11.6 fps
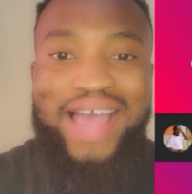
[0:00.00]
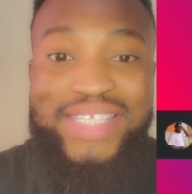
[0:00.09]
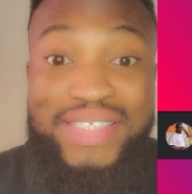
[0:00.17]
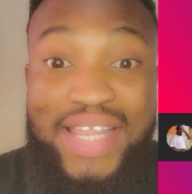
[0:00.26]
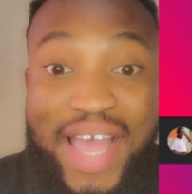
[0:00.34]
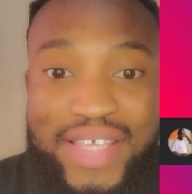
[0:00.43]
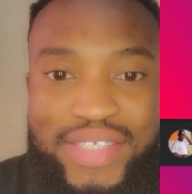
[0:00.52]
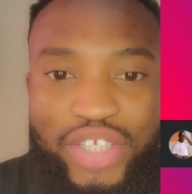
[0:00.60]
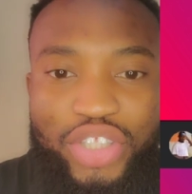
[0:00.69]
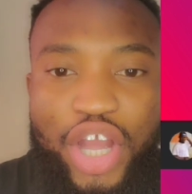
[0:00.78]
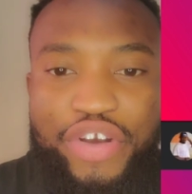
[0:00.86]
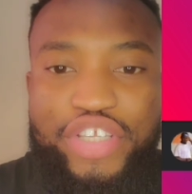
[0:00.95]
My people,
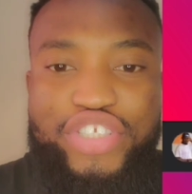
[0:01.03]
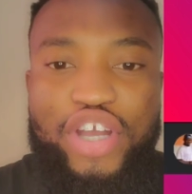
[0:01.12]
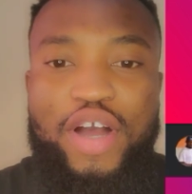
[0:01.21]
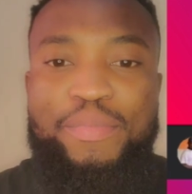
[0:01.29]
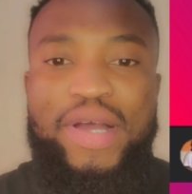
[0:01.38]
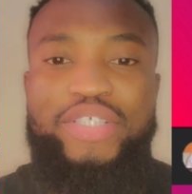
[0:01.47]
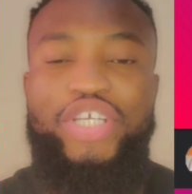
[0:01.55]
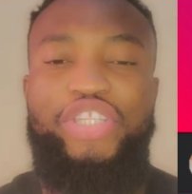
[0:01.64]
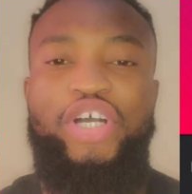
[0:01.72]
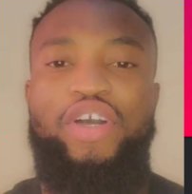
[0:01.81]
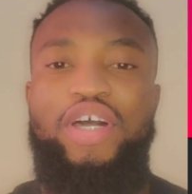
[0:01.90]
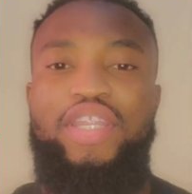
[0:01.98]
if you never hear them
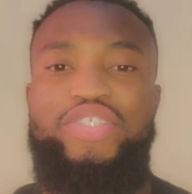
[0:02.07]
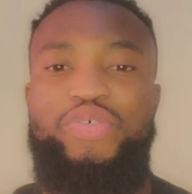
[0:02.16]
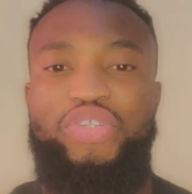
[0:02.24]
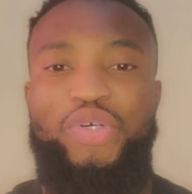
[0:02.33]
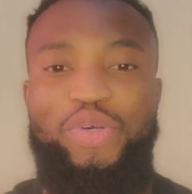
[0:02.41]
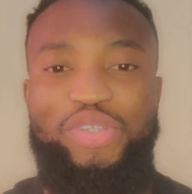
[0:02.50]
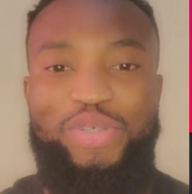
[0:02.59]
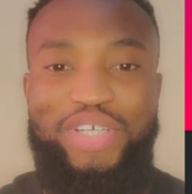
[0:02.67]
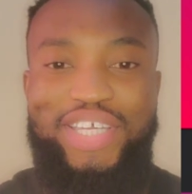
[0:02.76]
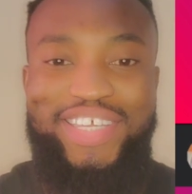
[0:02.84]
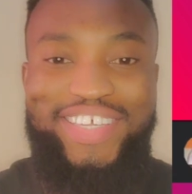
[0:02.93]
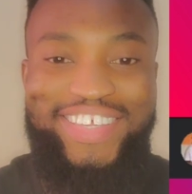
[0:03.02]
before when I talk them, I go
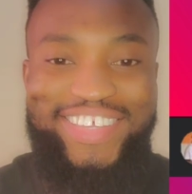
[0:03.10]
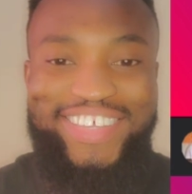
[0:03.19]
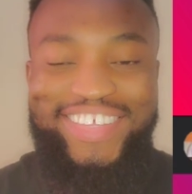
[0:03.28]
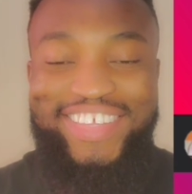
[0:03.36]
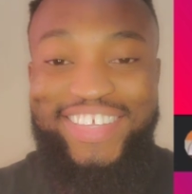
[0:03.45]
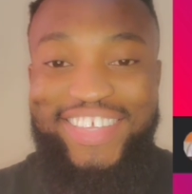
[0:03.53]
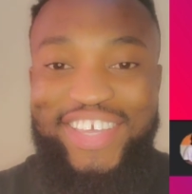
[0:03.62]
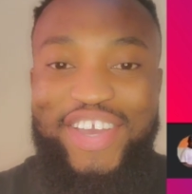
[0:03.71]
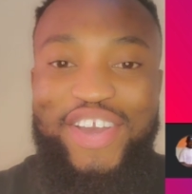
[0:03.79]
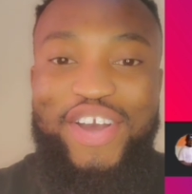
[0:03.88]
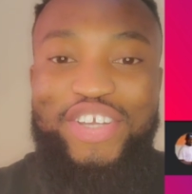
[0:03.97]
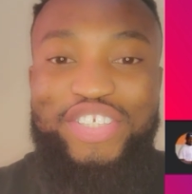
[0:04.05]
still talk them again.
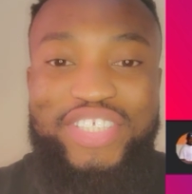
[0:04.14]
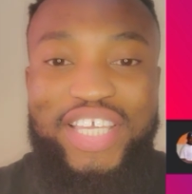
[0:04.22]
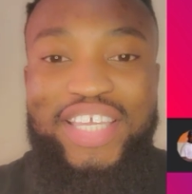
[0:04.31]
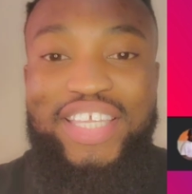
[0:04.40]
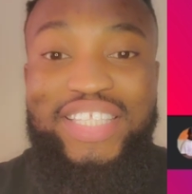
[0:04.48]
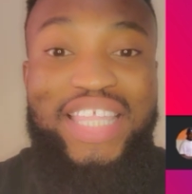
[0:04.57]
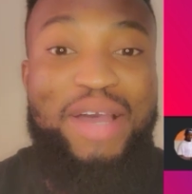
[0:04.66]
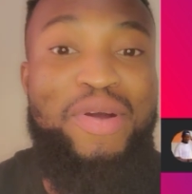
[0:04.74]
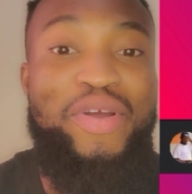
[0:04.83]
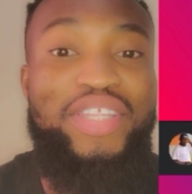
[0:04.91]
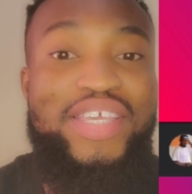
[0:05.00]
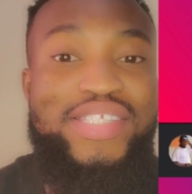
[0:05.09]
It is very
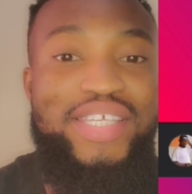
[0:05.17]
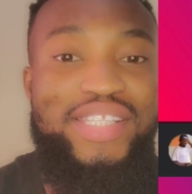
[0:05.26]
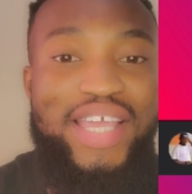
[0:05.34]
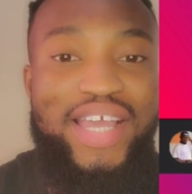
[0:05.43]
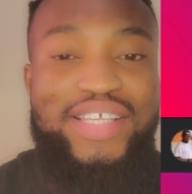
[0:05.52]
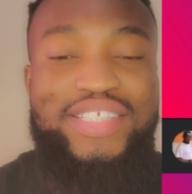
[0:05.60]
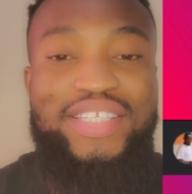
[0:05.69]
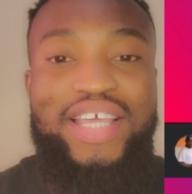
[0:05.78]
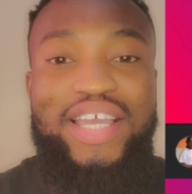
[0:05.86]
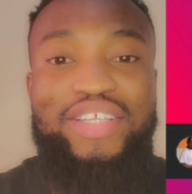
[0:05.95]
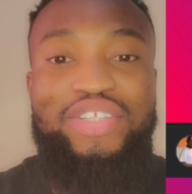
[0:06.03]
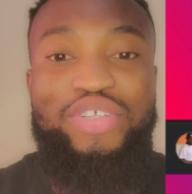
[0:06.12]
important to ask
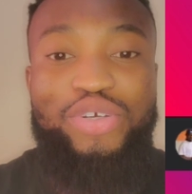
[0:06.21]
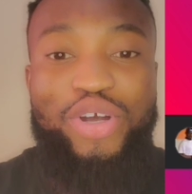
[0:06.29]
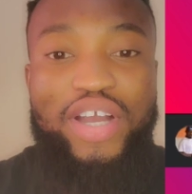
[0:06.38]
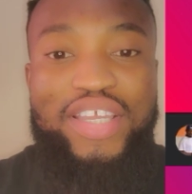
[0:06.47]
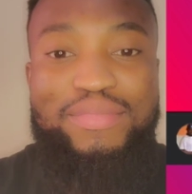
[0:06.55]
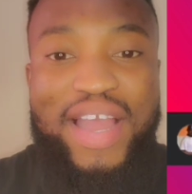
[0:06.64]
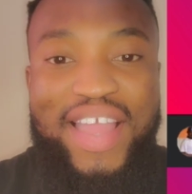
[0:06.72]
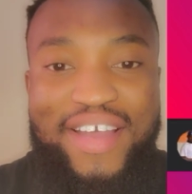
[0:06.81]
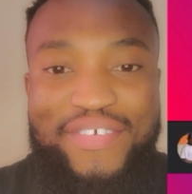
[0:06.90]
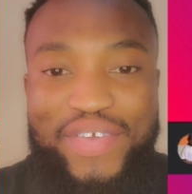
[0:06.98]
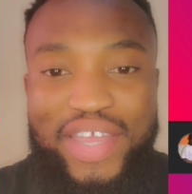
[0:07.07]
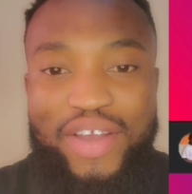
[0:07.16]
questions.
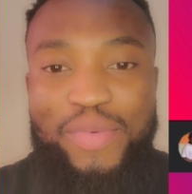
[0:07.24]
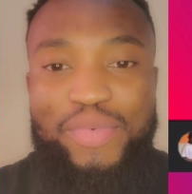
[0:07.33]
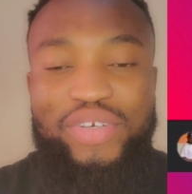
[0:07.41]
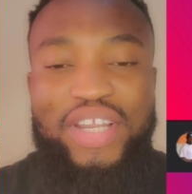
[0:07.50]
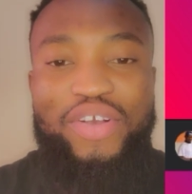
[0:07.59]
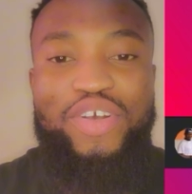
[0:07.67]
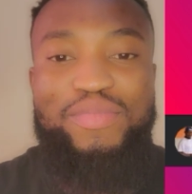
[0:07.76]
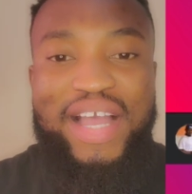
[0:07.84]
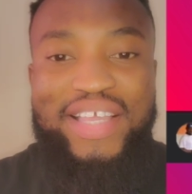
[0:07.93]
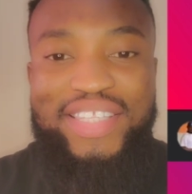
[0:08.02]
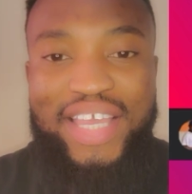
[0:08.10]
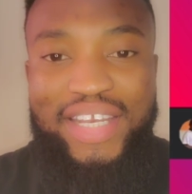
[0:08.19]
See, if you want to marry
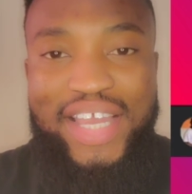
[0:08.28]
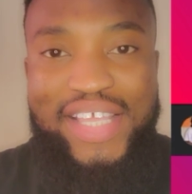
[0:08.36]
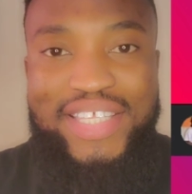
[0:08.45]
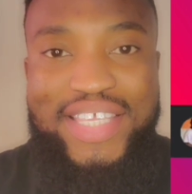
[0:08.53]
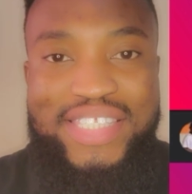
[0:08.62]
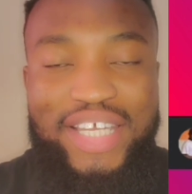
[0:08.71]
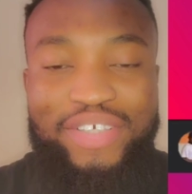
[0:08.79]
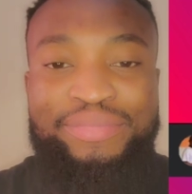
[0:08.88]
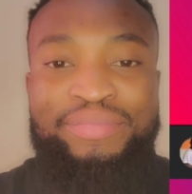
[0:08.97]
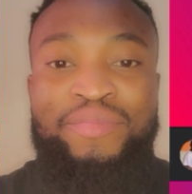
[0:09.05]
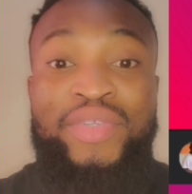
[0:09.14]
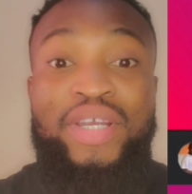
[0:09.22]
as a man or as
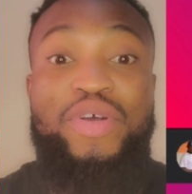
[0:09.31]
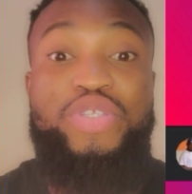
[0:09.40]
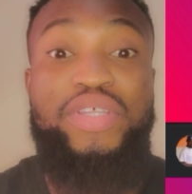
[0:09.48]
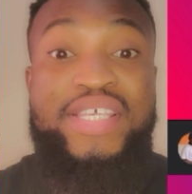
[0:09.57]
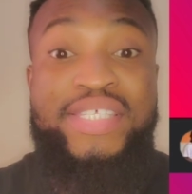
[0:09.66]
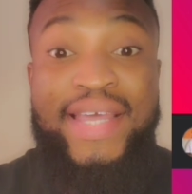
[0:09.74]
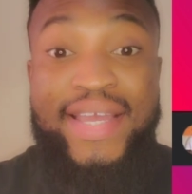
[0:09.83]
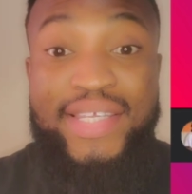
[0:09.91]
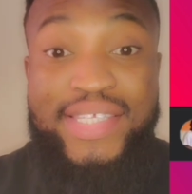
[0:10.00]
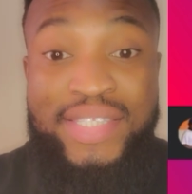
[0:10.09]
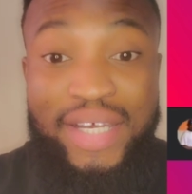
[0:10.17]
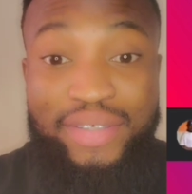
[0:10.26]
a guy,
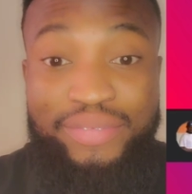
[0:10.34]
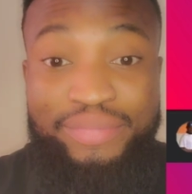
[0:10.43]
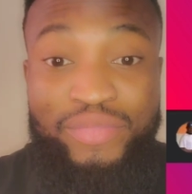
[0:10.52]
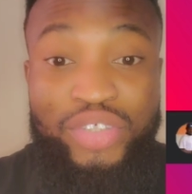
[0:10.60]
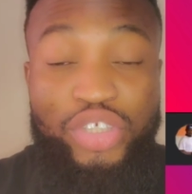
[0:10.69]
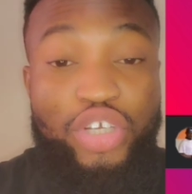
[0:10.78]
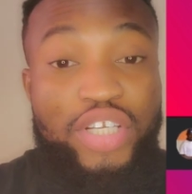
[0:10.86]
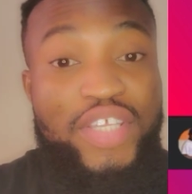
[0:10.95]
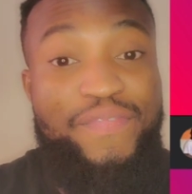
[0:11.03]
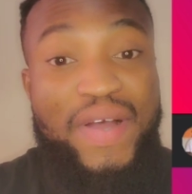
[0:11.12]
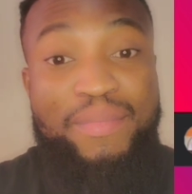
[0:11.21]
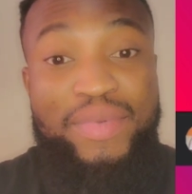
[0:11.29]
as a woman or as a
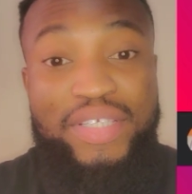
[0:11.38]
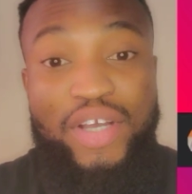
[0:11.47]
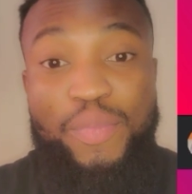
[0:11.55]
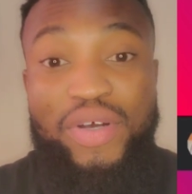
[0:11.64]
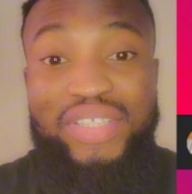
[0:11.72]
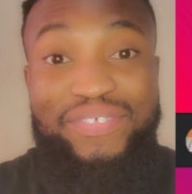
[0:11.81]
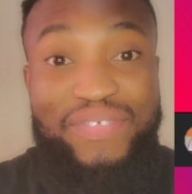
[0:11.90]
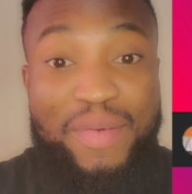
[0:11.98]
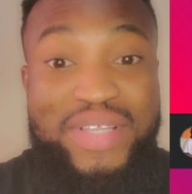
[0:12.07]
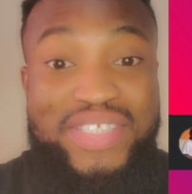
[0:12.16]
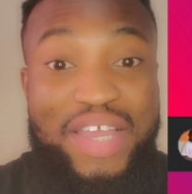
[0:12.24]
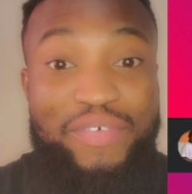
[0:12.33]
lady and you want to
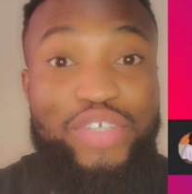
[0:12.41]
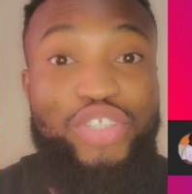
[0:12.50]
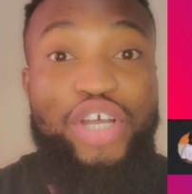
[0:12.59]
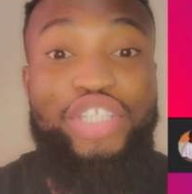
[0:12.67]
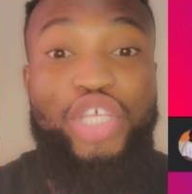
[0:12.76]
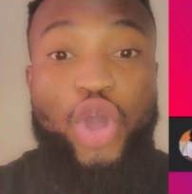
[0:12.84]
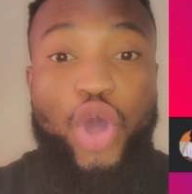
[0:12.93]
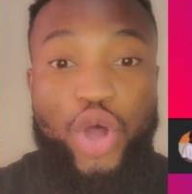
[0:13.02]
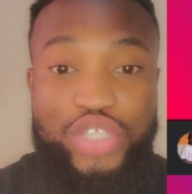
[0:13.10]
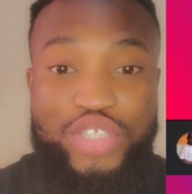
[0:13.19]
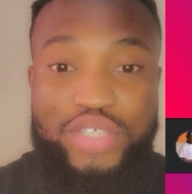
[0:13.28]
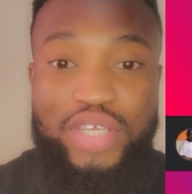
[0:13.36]
marry, please make
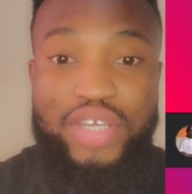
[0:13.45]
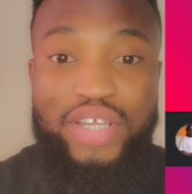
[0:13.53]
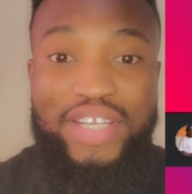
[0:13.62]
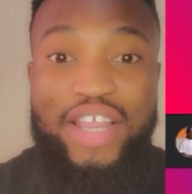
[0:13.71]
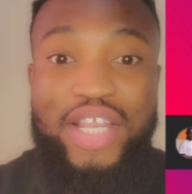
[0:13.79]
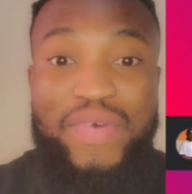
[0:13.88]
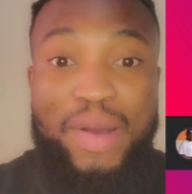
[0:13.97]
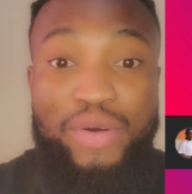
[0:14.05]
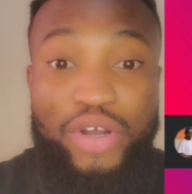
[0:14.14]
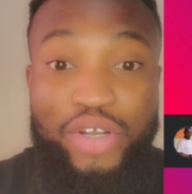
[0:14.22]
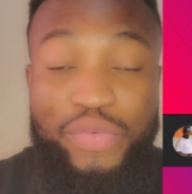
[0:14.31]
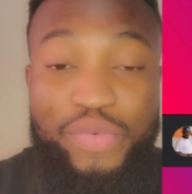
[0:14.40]
sure you ask
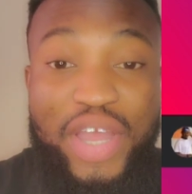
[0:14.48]
questions.